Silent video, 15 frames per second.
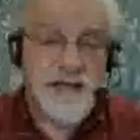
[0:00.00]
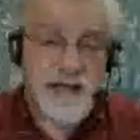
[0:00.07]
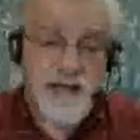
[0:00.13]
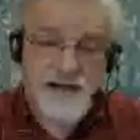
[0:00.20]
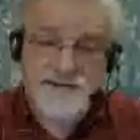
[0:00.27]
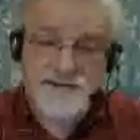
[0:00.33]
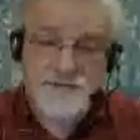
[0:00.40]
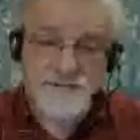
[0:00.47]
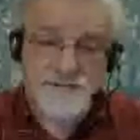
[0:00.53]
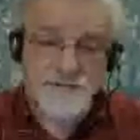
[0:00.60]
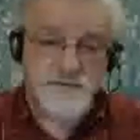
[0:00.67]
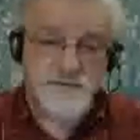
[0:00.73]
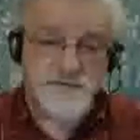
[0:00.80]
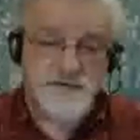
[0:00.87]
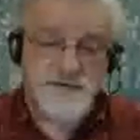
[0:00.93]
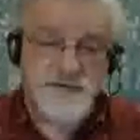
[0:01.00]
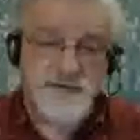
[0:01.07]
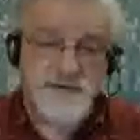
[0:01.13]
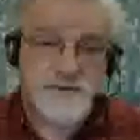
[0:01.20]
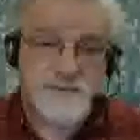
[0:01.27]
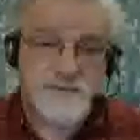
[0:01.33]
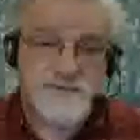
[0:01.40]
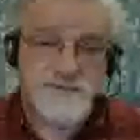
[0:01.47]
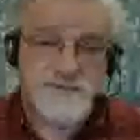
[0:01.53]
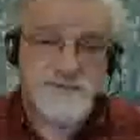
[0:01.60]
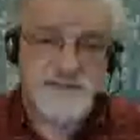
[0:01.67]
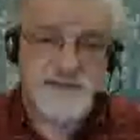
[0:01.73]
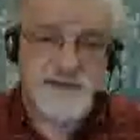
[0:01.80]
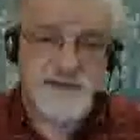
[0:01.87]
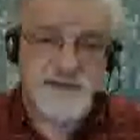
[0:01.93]
I don't know of any equivalent
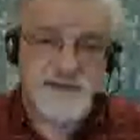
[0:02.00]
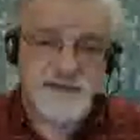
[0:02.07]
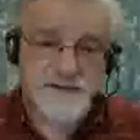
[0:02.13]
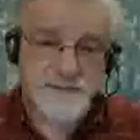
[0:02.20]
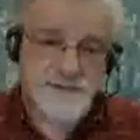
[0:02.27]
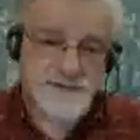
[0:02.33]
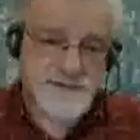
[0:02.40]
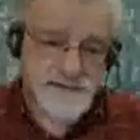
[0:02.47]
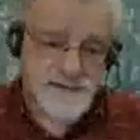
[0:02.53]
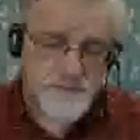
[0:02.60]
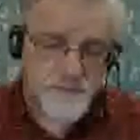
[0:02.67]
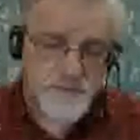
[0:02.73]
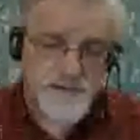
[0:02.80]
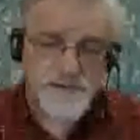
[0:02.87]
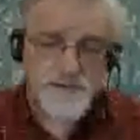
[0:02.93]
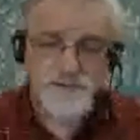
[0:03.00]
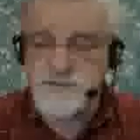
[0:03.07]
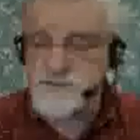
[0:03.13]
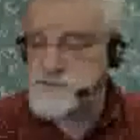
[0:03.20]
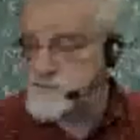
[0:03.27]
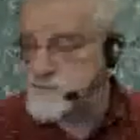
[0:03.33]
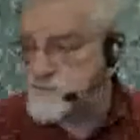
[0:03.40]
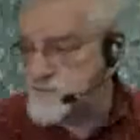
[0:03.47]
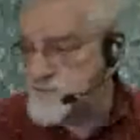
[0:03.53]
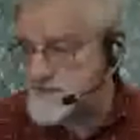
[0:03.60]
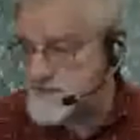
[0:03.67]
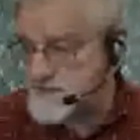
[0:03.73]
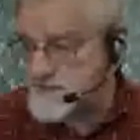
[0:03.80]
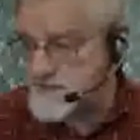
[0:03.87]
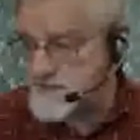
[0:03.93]
to that within Windows or
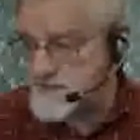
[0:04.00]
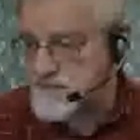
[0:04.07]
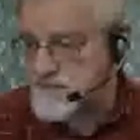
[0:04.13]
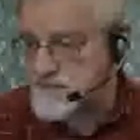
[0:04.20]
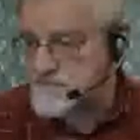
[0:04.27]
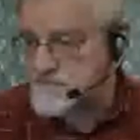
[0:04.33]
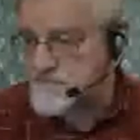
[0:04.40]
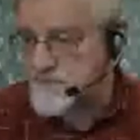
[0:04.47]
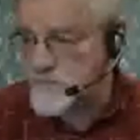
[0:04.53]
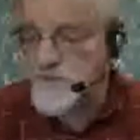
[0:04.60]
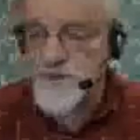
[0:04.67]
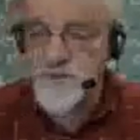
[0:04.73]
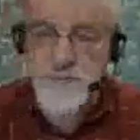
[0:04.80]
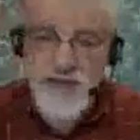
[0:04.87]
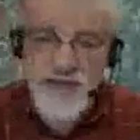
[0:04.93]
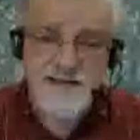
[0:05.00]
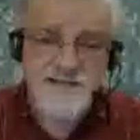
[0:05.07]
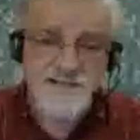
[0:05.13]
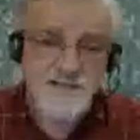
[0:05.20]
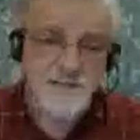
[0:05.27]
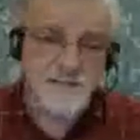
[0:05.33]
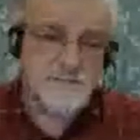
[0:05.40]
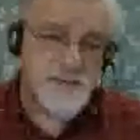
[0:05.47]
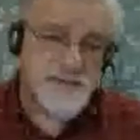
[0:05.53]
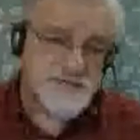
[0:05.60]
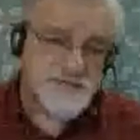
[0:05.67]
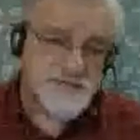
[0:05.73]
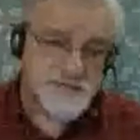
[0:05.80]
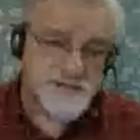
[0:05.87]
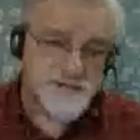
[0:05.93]
within, uh, well, Macs are
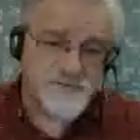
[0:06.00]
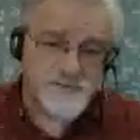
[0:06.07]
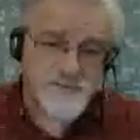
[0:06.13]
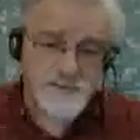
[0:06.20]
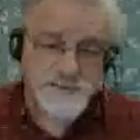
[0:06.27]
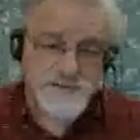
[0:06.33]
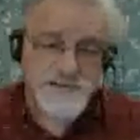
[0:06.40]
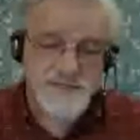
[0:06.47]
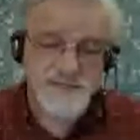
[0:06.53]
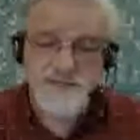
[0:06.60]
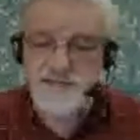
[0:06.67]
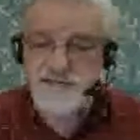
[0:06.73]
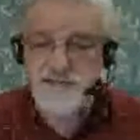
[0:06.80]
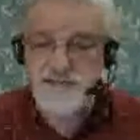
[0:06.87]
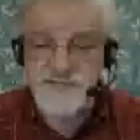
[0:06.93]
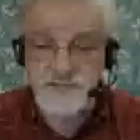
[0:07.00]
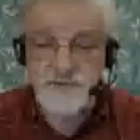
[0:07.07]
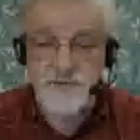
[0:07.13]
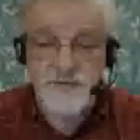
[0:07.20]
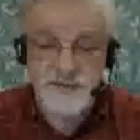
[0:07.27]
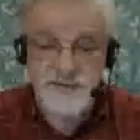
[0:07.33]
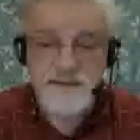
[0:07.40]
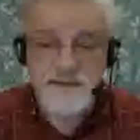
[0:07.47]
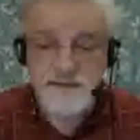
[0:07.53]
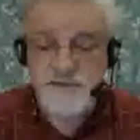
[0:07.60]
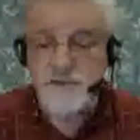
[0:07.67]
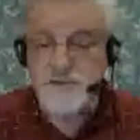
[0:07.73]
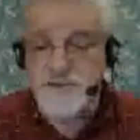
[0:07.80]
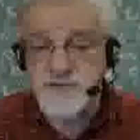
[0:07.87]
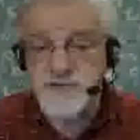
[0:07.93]
based on FreeBSD, so
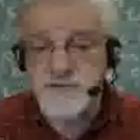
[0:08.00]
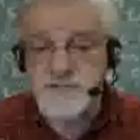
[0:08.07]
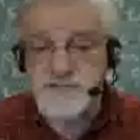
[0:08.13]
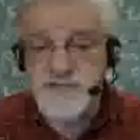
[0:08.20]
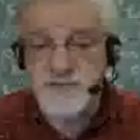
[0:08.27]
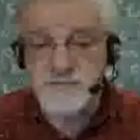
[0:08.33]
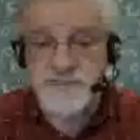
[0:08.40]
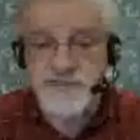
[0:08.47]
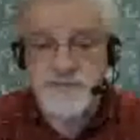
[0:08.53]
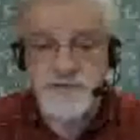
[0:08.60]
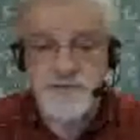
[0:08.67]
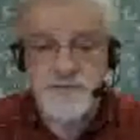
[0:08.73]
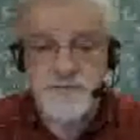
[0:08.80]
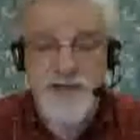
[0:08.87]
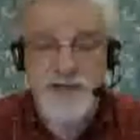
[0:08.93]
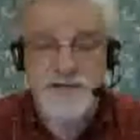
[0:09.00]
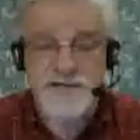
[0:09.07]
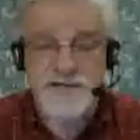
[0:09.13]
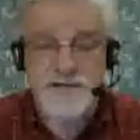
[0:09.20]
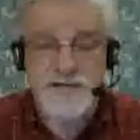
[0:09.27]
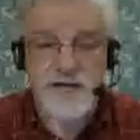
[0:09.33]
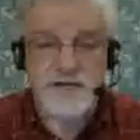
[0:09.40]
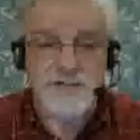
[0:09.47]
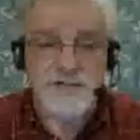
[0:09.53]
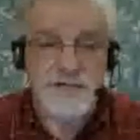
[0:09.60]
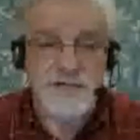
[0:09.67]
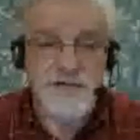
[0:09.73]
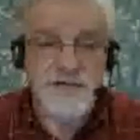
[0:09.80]
you can do the same thing on a Macintosh.